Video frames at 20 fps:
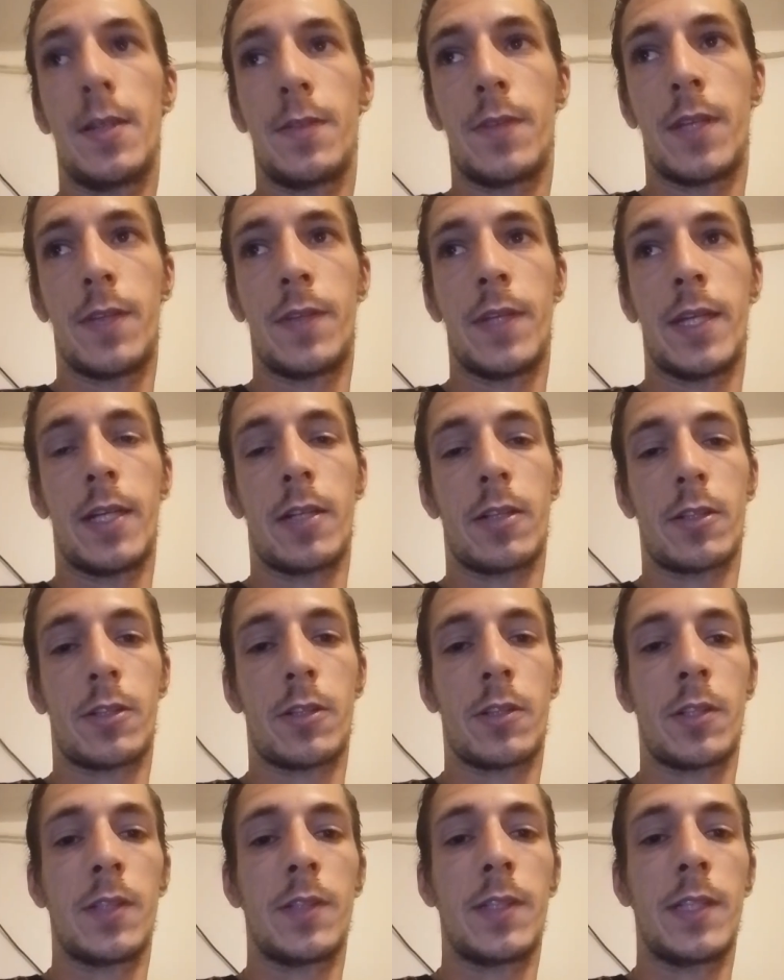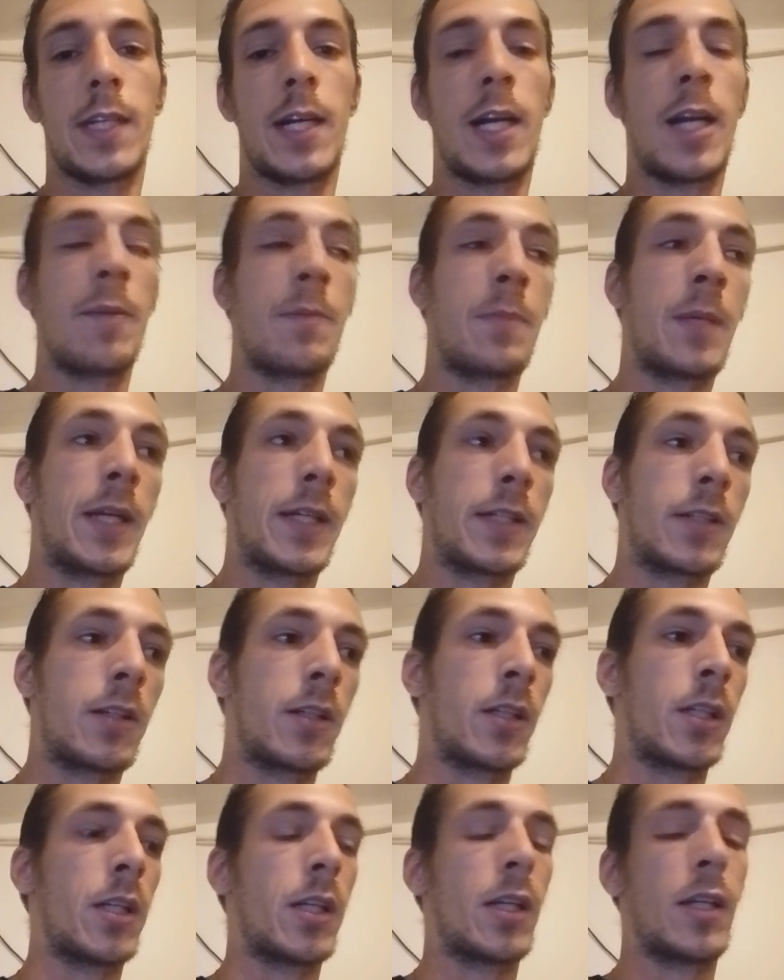that they are gonna deny my
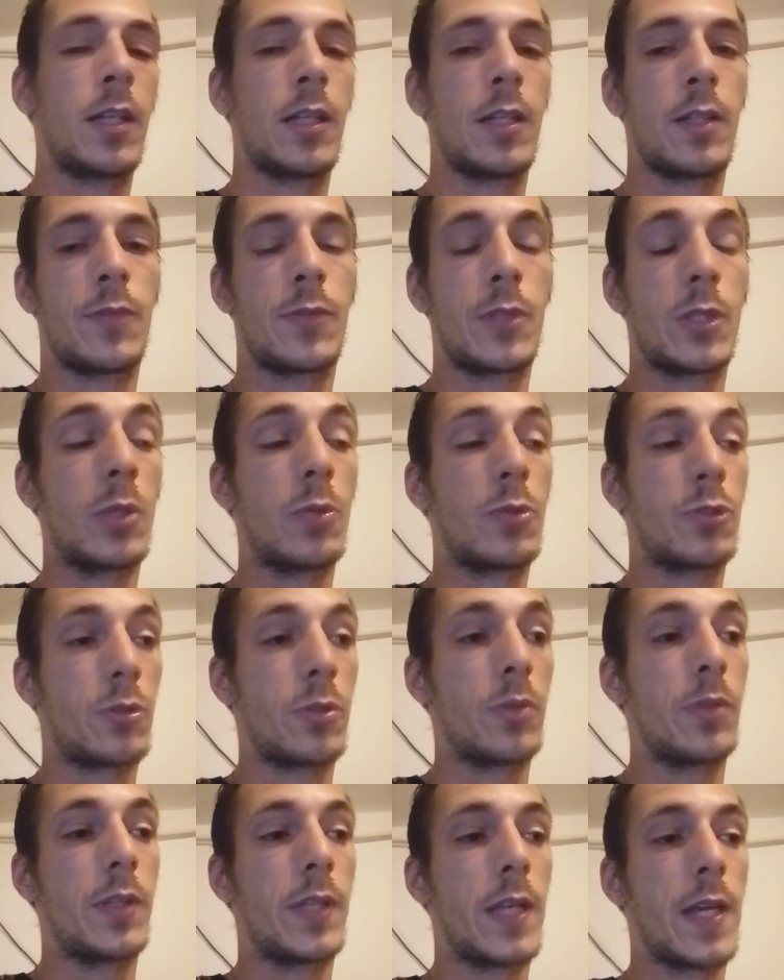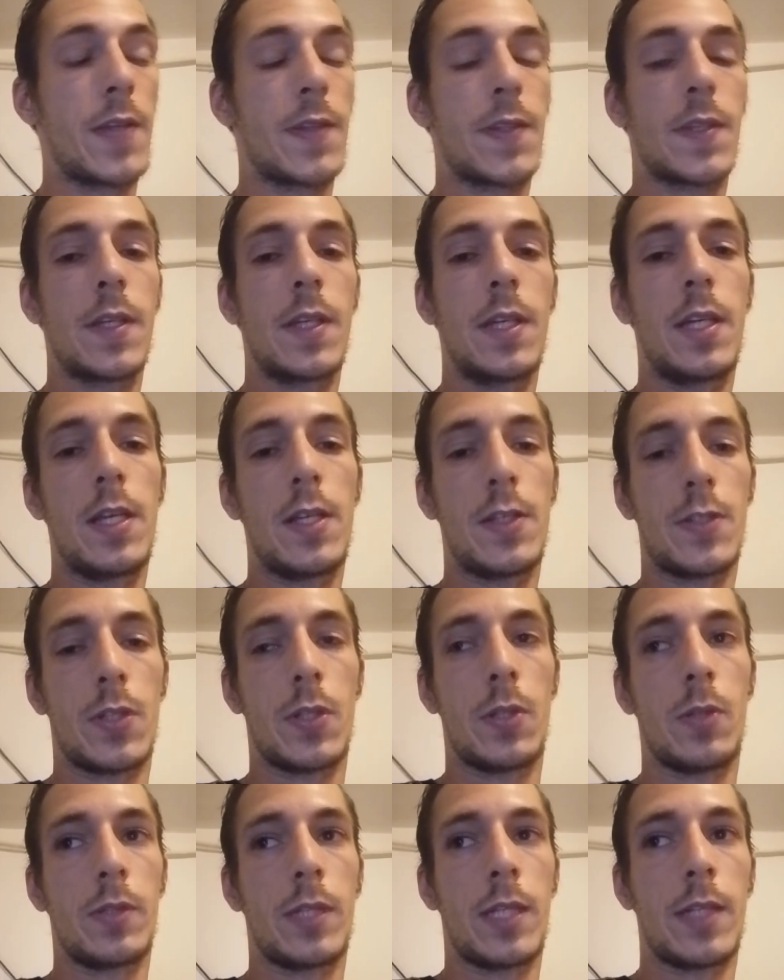car to go through the test,
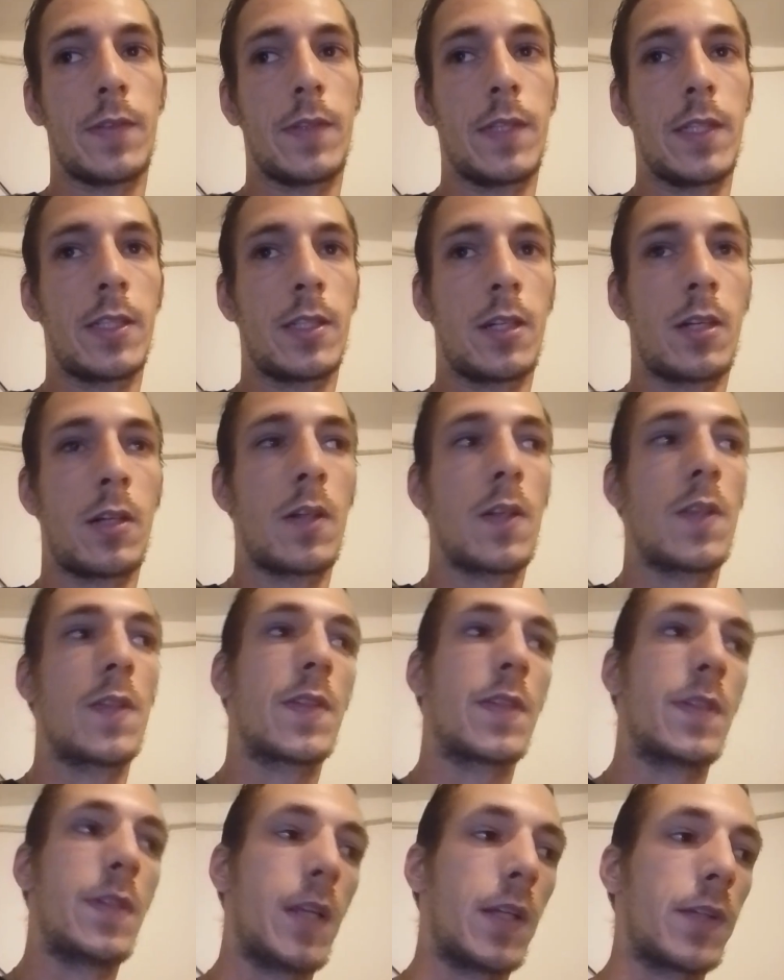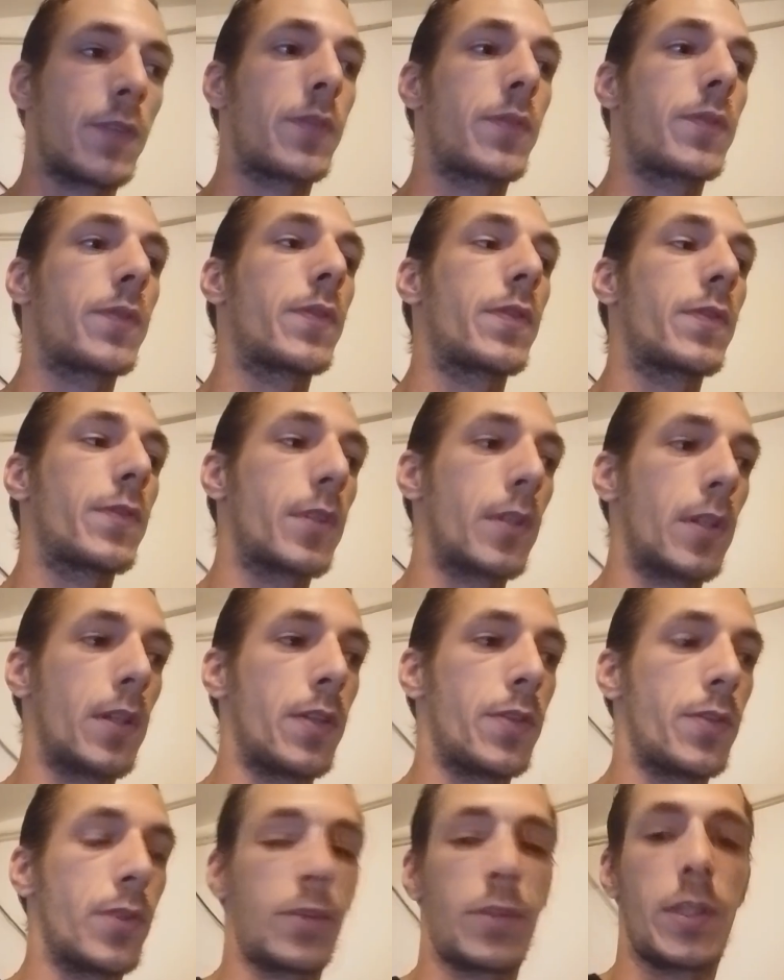so that the car is not
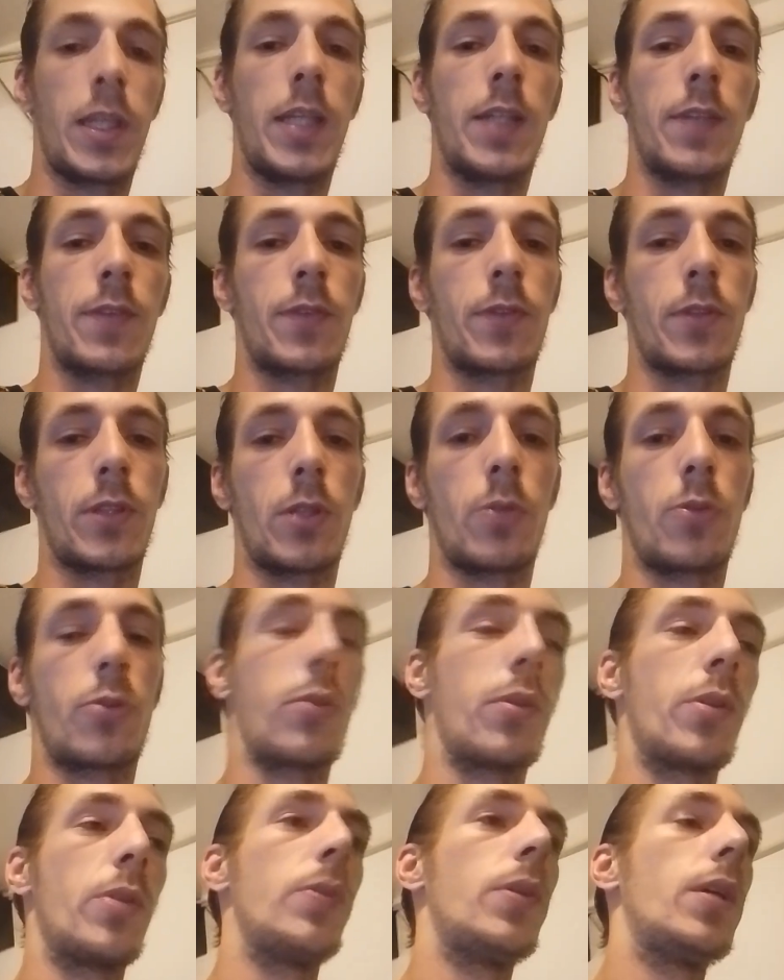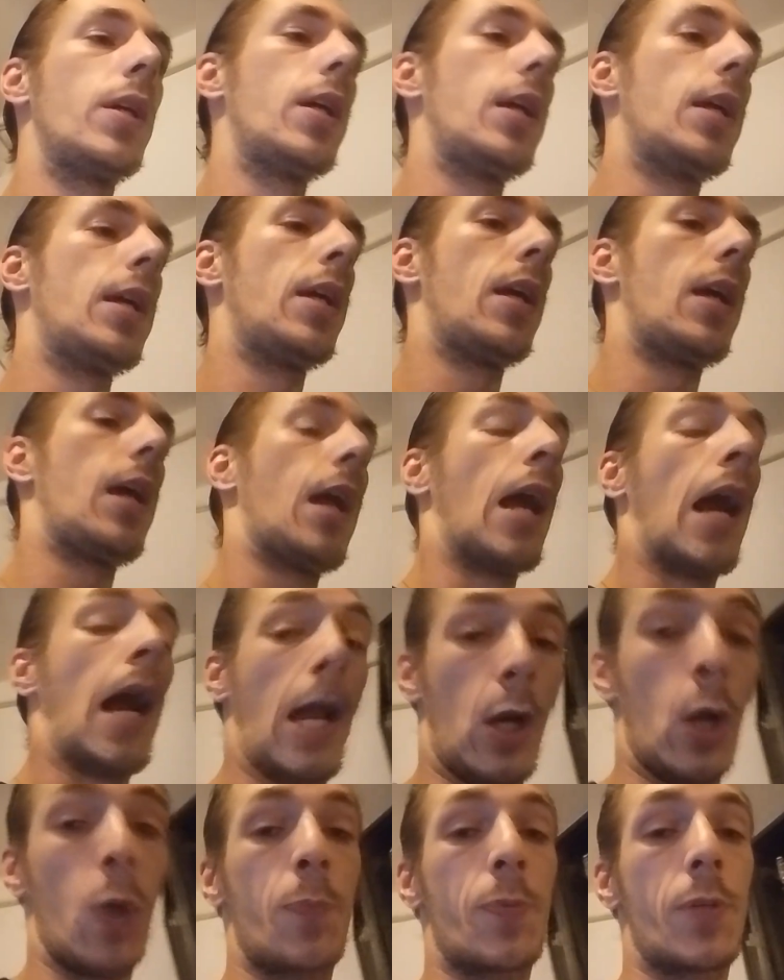succeeded to go through. I
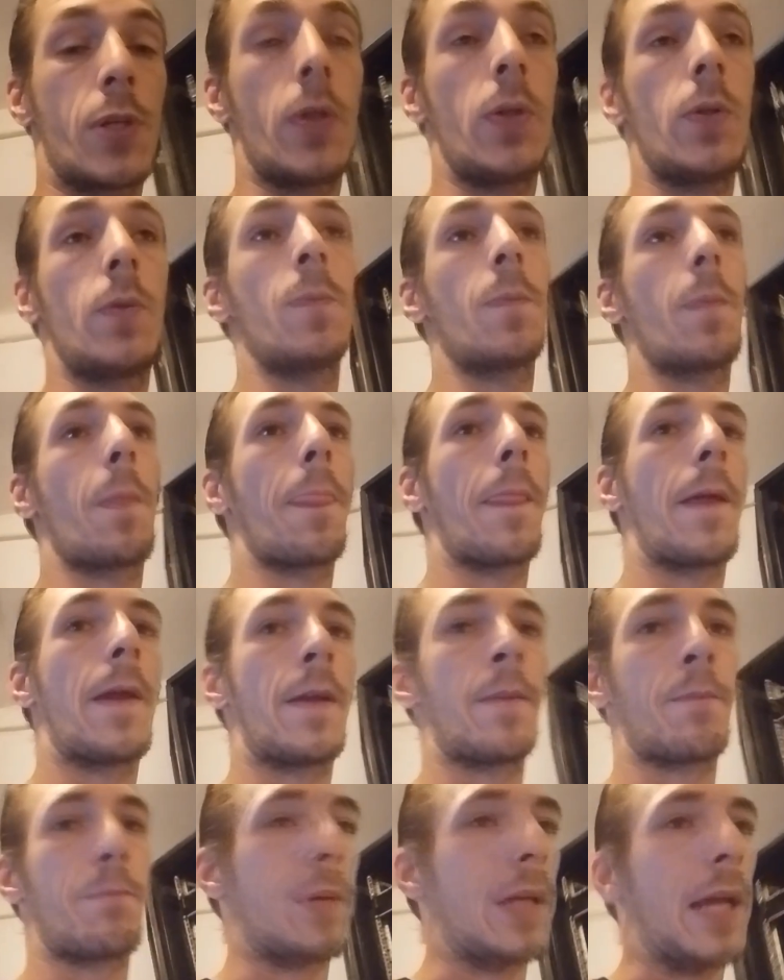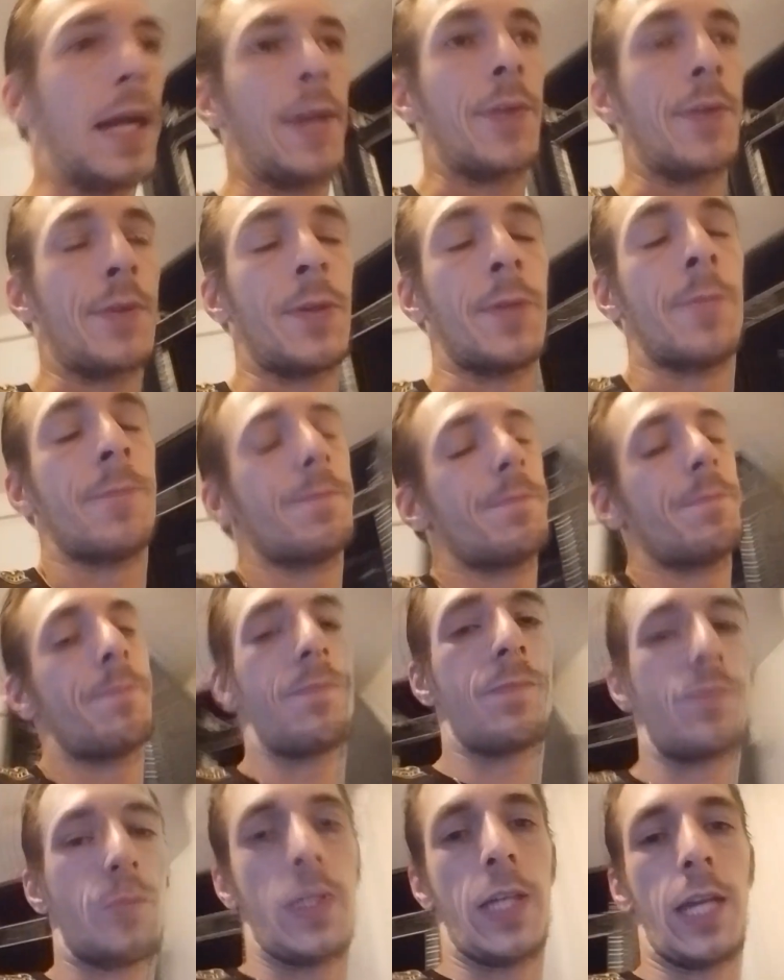hope so. But I don't know.
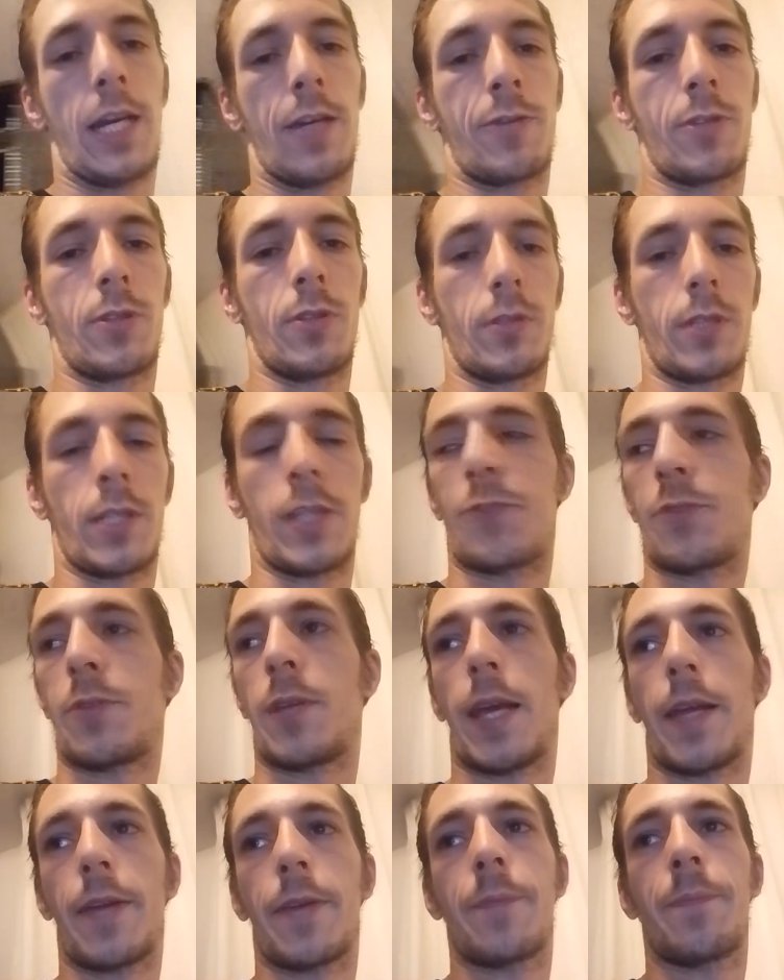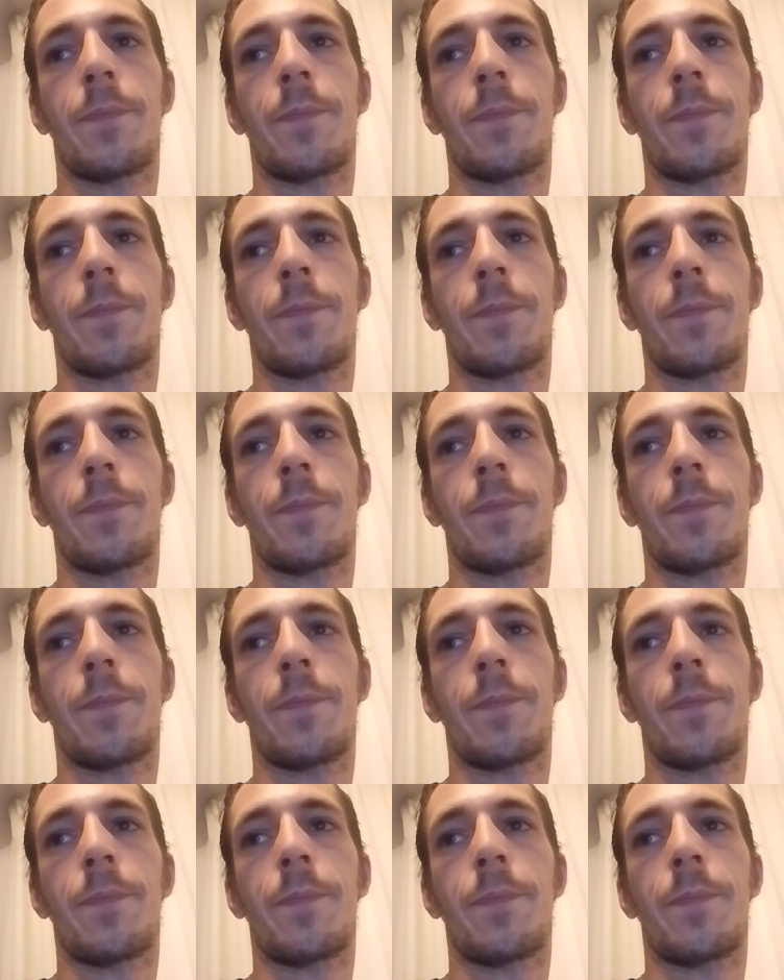We have to look into that.